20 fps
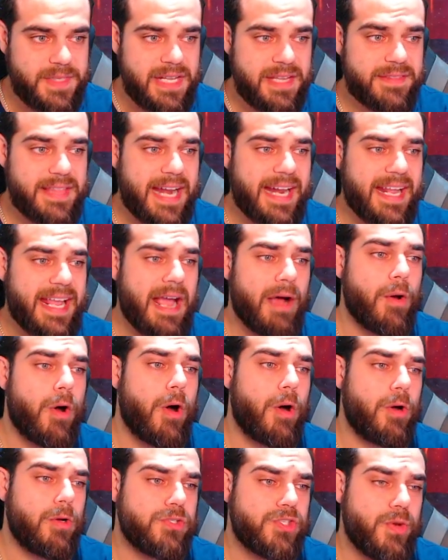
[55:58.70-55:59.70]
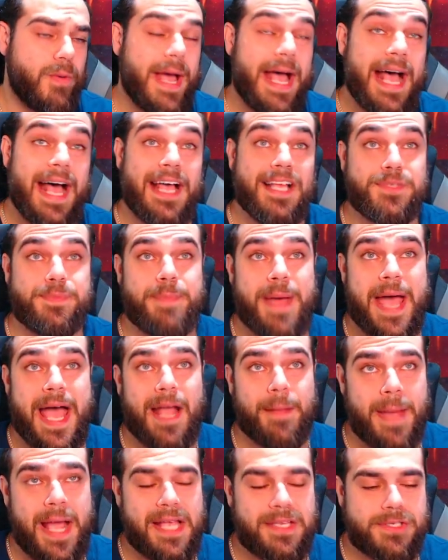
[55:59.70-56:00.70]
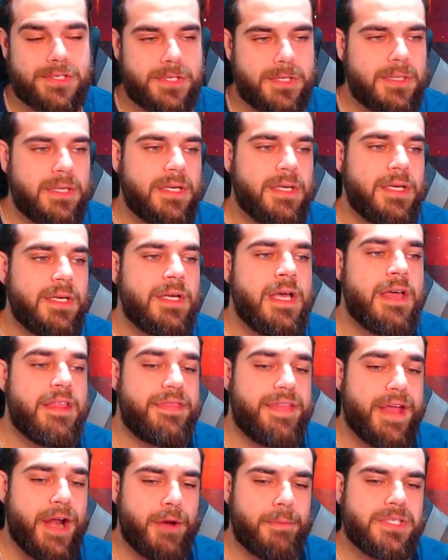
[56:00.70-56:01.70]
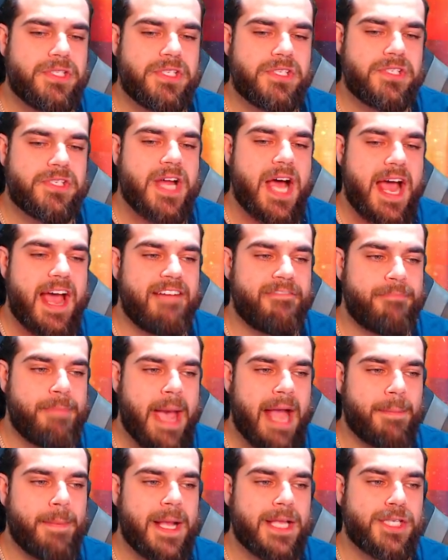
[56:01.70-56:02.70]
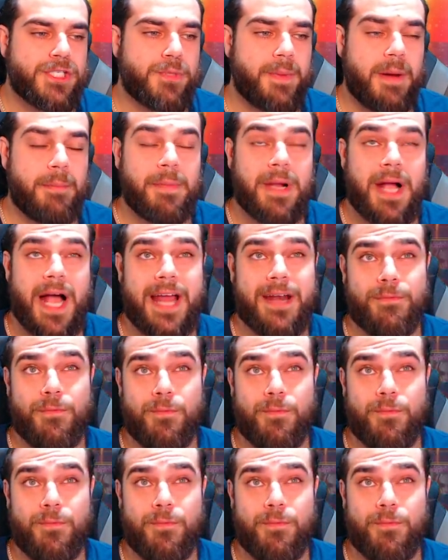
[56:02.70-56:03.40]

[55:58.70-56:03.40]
That account also has Packmaster. Theramis does not have Packmaster, but I'm kind of